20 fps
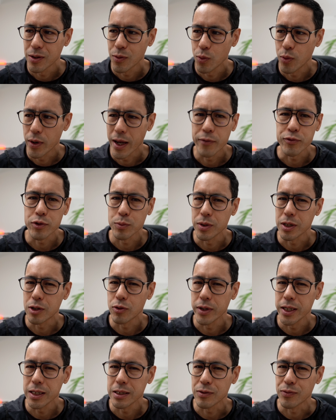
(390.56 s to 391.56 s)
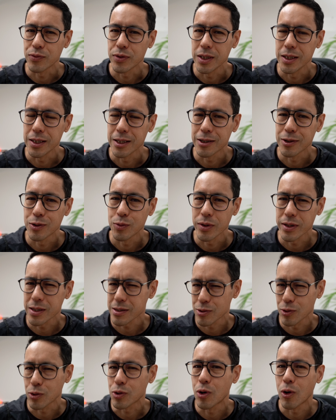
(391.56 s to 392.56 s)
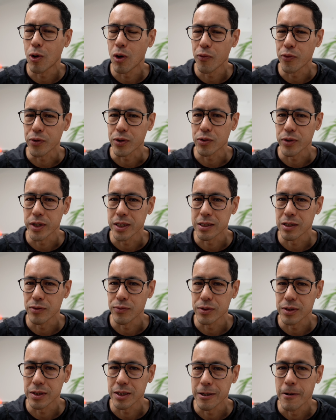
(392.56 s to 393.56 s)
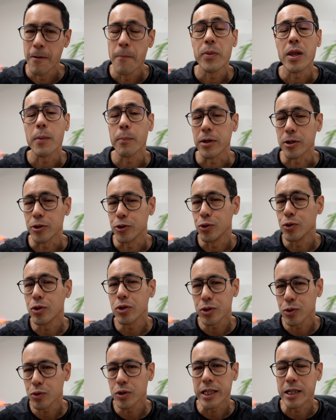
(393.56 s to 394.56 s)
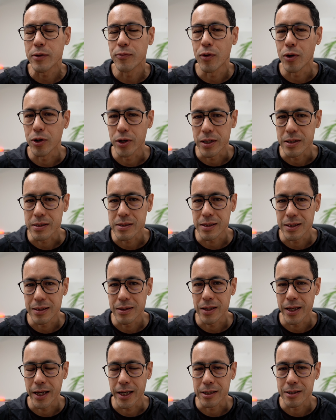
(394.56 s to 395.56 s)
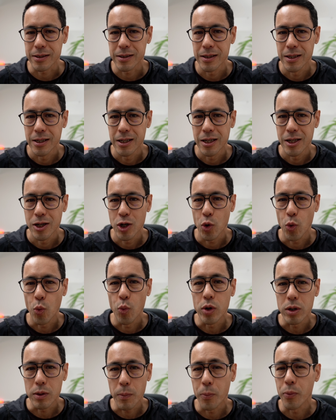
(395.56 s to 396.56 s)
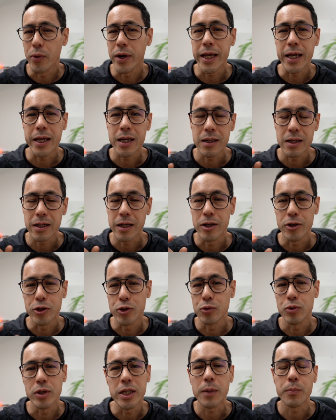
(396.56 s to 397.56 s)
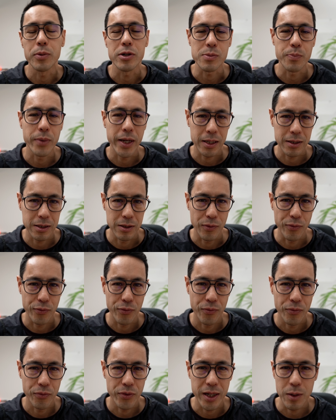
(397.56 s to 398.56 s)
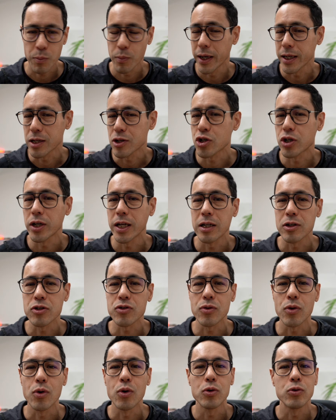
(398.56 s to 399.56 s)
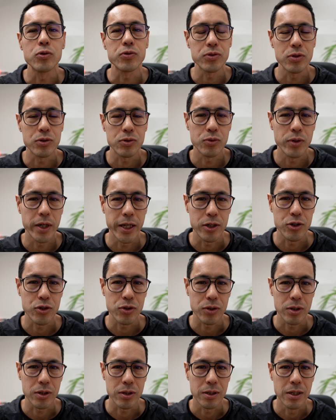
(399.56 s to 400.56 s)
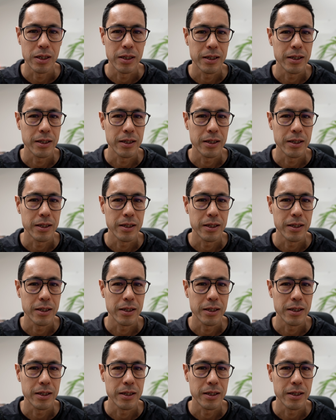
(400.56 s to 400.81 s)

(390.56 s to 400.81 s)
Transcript: we have to be creative here, where there's no call for creativity. But your unique voice in that will bring in a unique perspective that might change the whole situation